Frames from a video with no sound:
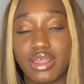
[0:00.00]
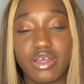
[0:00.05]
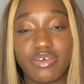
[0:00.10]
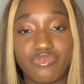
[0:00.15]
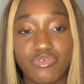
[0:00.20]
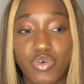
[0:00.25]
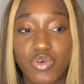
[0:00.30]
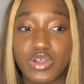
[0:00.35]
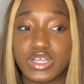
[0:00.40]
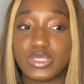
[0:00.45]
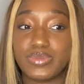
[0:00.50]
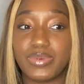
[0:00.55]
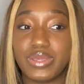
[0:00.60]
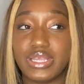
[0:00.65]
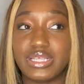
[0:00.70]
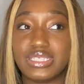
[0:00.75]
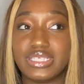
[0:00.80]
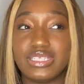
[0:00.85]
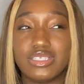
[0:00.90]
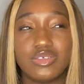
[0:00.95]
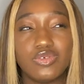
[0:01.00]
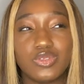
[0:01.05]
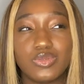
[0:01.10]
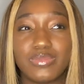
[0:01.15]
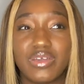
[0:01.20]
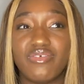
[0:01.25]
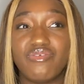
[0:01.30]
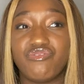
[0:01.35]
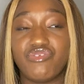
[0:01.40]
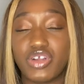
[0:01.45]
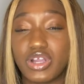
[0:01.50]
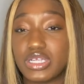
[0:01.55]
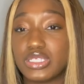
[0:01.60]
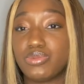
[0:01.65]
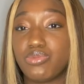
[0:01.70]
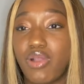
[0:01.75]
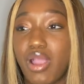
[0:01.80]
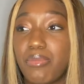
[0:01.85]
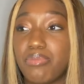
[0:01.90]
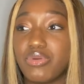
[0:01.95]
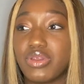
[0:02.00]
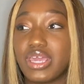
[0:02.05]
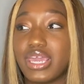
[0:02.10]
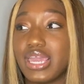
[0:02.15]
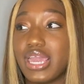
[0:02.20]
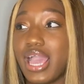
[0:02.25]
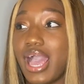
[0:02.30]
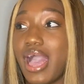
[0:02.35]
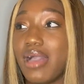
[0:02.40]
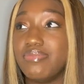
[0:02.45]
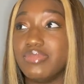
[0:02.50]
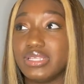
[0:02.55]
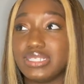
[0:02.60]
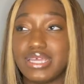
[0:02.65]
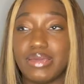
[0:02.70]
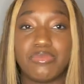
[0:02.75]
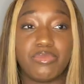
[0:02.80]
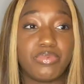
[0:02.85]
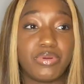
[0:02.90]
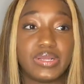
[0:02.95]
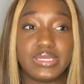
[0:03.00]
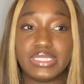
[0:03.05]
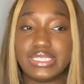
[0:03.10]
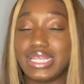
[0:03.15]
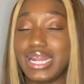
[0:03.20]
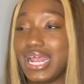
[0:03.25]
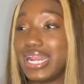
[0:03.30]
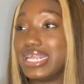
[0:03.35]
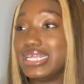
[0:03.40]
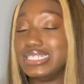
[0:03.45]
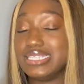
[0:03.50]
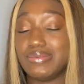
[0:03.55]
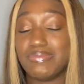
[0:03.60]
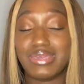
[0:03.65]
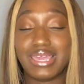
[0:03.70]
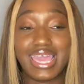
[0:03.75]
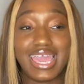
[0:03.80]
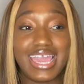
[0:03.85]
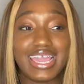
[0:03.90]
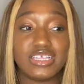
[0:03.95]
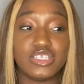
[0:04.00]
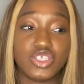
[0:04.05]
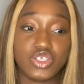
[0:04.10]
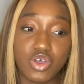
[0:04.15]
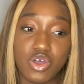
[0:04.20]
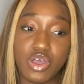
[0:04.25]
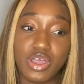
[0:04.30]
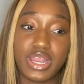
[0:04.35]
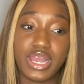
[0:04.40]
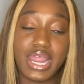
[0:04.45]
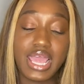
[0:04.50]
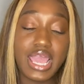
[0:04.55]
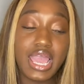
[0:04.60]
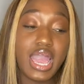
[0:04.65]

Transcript: Of course, but since it was my first property, I'm the type of person, I need to be hands-on.